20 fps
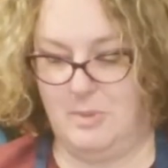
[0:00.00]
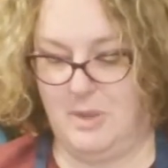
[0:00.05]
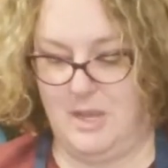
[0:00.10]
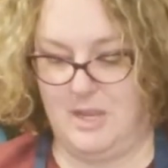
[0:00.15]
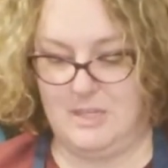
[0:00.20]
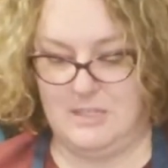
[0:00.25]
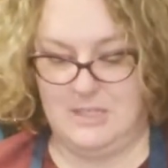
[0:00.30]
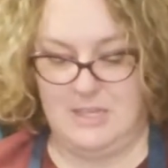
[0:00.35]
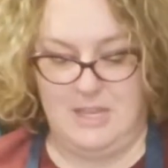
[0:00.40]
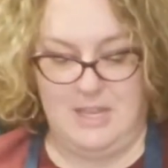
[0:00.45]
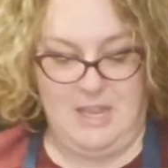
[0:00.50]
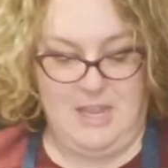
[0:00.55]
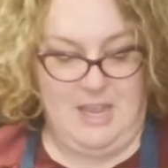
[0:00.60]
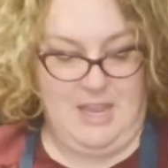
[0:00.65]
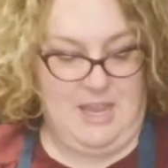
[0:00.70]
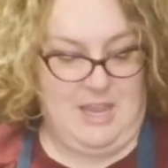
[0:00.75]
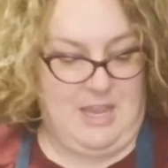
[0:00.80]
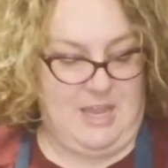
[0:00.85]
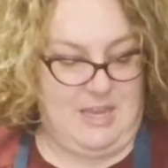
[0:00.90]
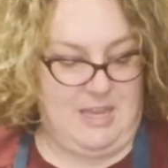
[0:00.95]
But
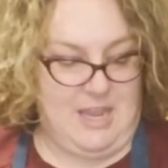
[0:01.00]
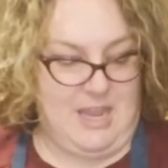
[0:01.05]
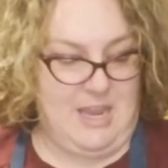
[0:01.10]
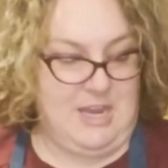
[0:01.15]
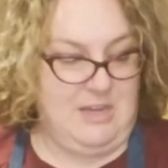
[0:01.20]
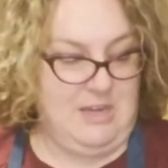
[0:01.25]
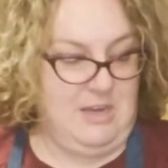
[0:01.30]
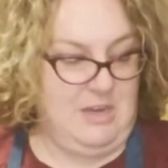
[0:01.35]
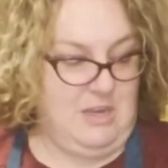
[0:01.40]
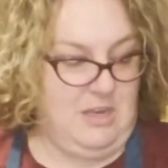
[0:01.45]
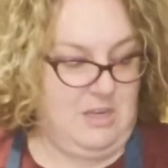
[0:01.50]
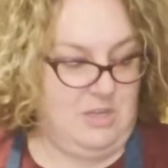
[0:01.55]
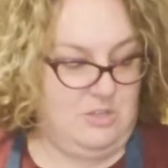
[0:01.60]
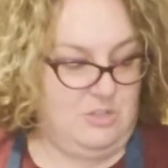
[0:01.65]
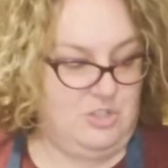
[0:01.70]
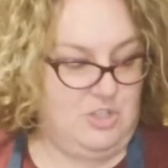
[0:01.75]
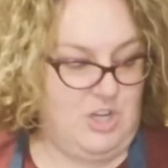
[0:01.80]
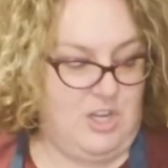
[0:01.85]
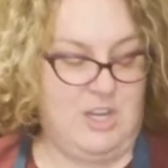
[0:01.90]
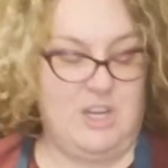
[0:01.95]
again,
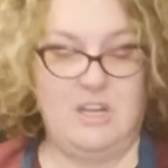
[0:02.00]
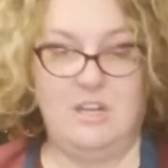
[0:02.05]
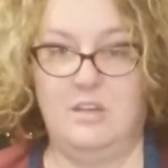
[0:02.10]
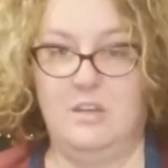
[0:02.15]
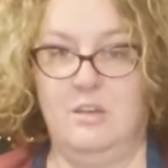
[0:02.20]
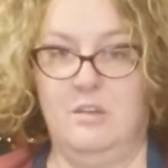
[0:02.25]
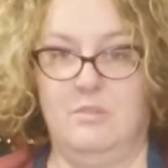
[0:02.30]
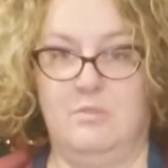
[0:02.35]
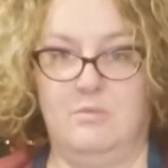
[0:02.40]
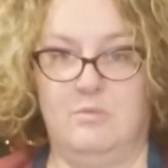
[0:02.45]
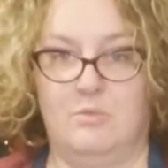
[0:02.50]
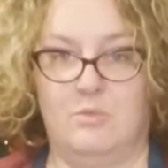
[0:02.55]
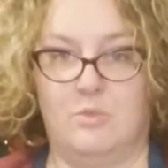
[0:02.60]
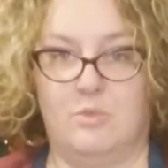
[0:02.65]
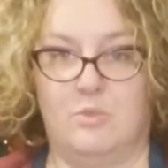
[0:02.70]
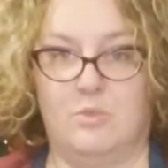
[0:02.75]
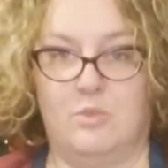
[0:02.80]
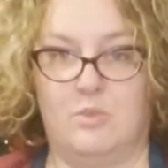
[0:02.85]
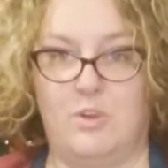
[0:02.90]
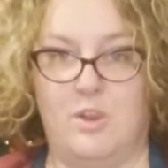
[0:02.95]
chicken,
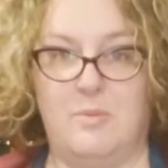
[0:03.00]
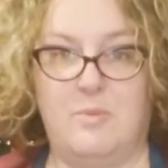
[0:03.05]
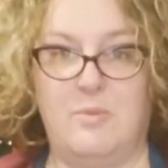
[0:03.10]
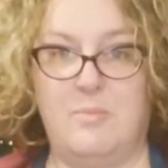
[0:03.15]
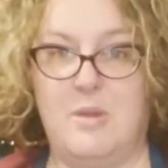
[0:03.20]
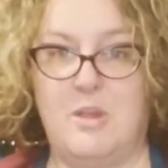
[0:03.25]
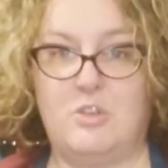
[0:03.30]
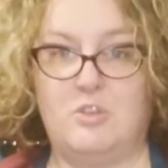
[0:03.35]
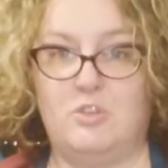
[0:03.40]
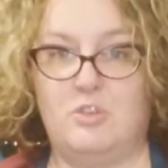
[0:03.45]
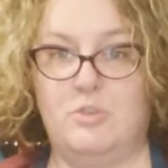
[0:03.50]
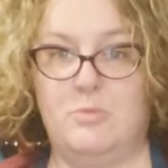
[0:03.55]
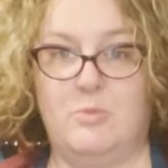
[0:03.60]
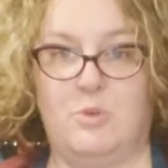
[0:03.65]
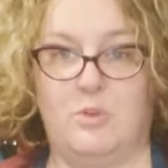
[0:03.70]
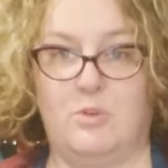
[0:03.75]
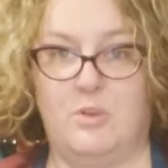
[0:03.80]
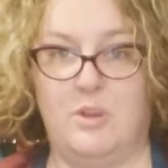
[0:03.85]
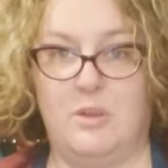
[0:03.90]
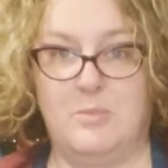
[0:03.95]
cream of mushroom
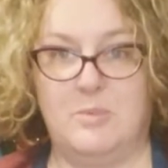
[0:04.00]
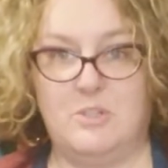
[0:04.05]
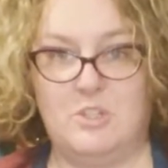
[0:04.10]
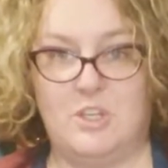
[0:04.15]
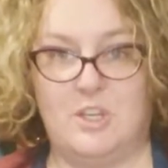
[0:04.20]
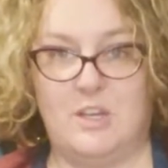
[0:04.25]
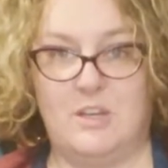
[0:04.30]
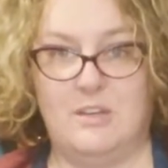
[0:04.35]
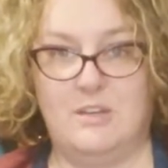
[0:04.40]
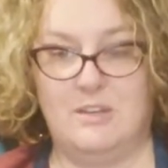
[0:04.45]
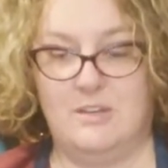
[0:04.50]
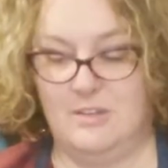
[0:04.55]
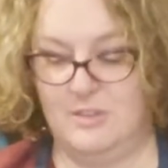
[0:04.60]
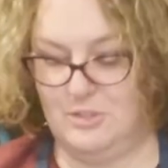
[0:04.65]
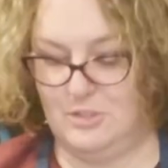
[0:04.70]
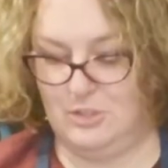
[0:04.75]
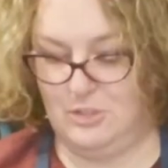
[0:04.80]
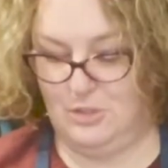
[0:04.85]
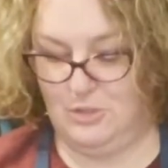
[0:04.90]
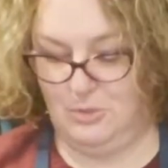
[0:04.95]
or cream of chicken
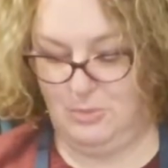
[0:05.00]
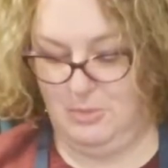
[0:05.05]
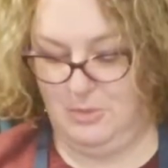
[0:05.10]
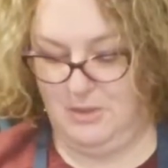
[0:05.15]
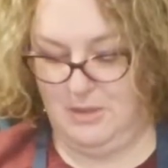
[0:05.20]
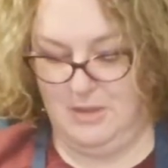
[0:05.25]
soup,